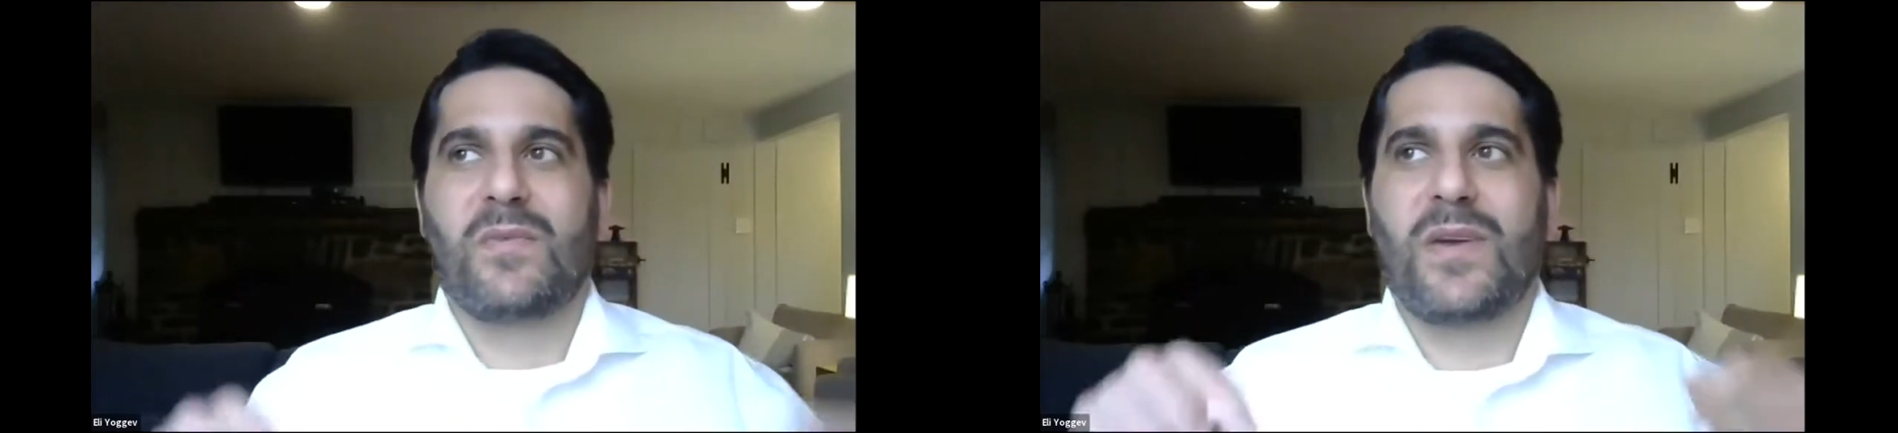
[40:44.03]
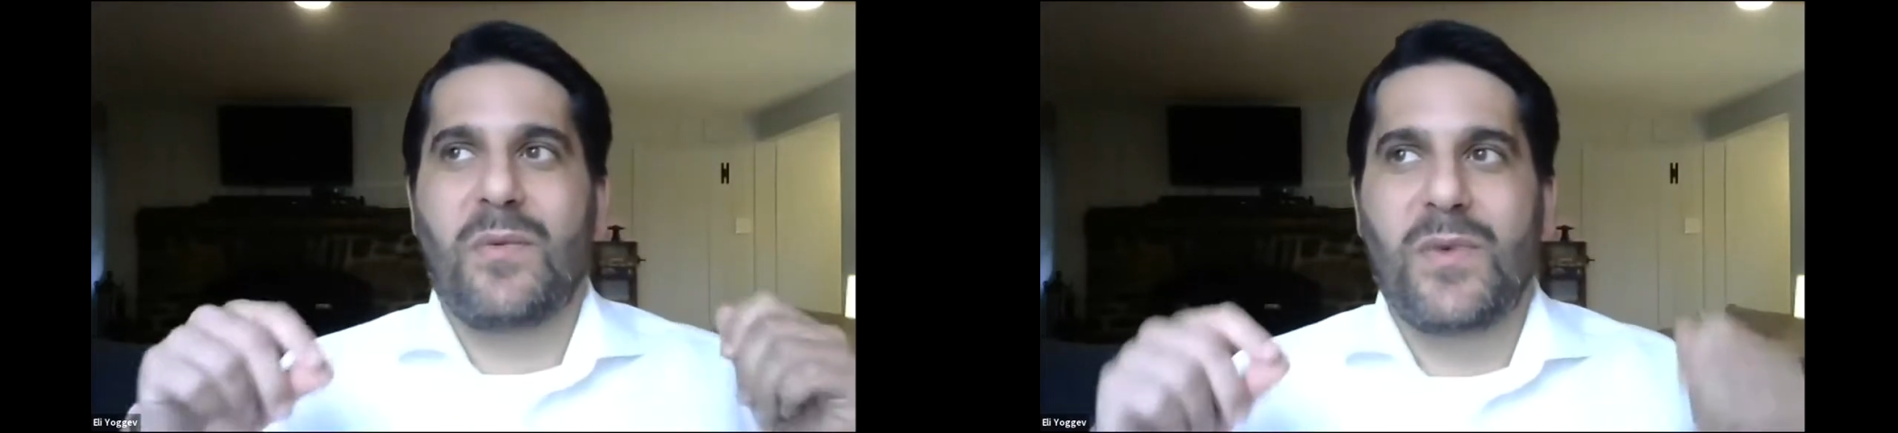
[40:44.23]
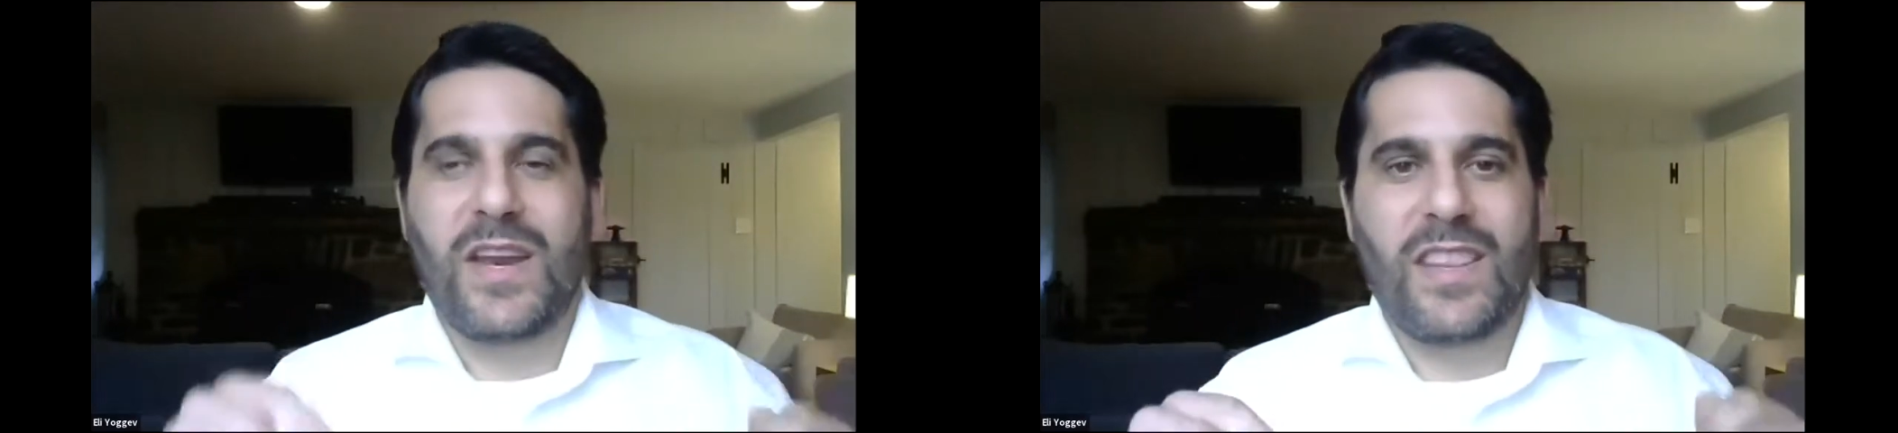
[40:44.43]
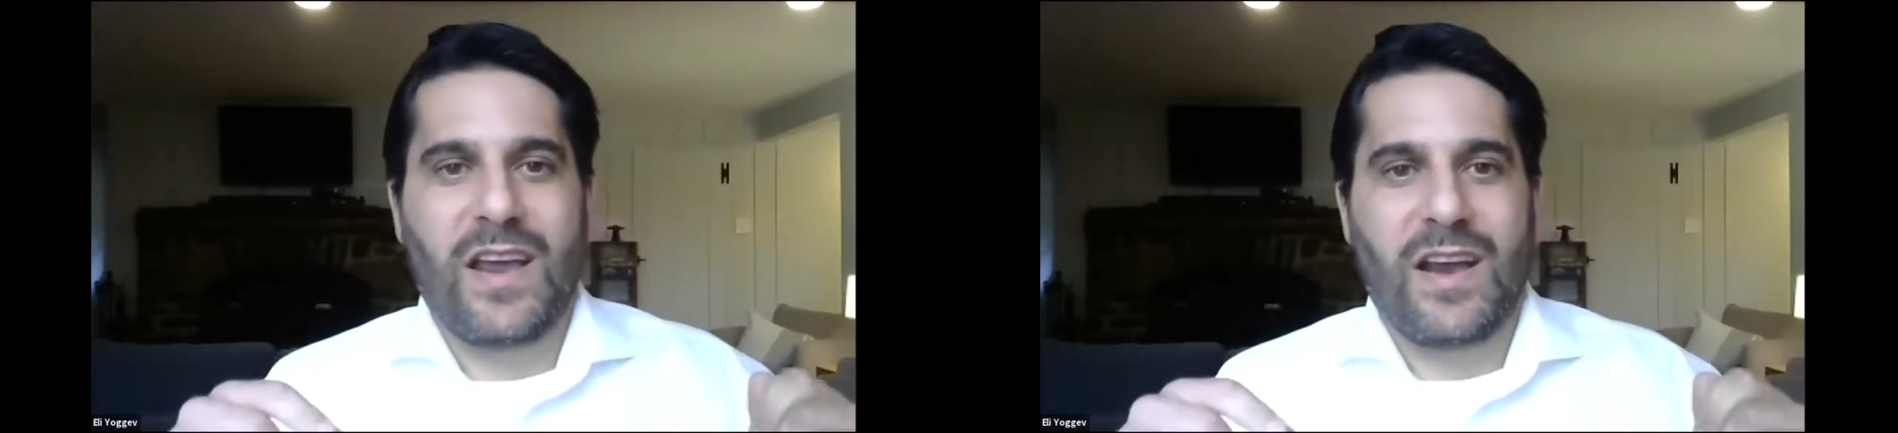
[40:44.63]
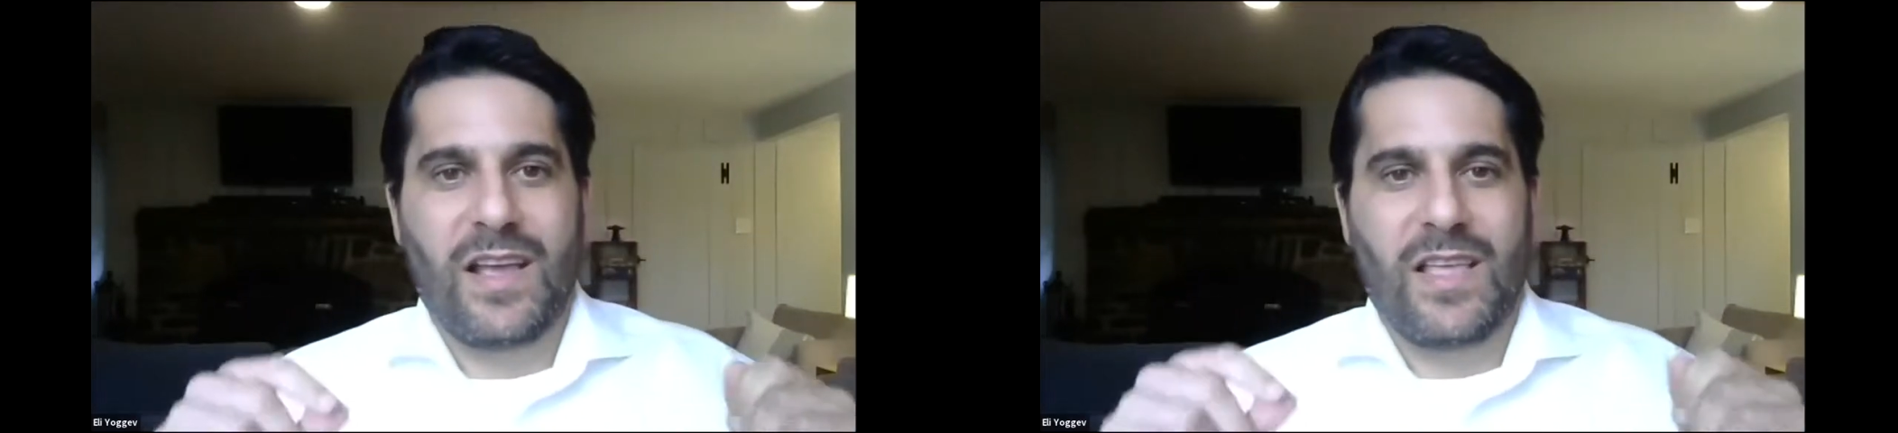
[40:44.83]
When I went in
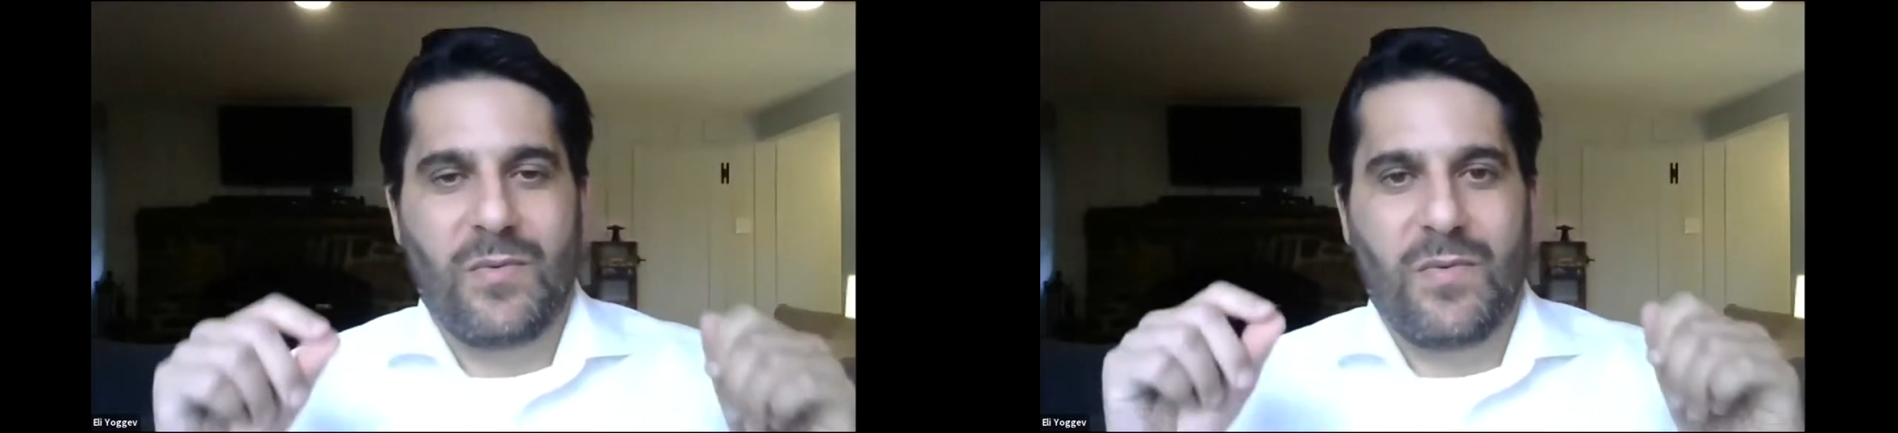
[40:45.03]
there, the